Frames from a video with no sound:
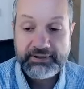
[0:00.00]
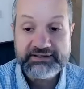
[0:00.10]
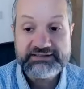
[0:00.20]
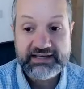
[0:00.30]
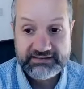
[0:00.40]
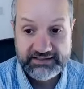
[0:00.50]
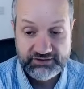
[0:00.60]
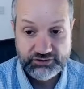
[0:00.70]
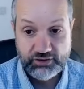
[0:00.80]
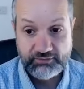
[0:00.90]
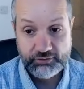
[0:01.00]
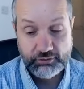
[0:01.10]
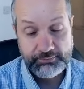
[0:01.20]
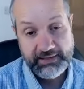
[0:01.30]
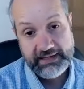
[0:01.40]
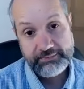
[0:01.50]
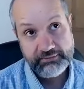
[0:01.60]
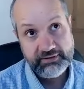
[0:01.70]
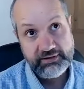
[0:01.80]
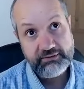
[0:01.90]
percentage of your
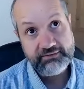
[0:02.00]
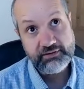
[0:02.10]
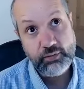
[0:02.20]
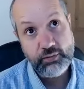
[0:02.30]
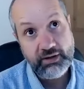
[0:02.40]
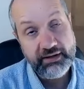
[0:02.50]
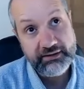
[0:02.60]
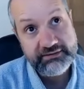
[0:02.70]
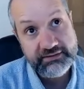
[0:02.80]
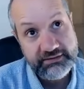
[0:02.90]
people that you've acquired,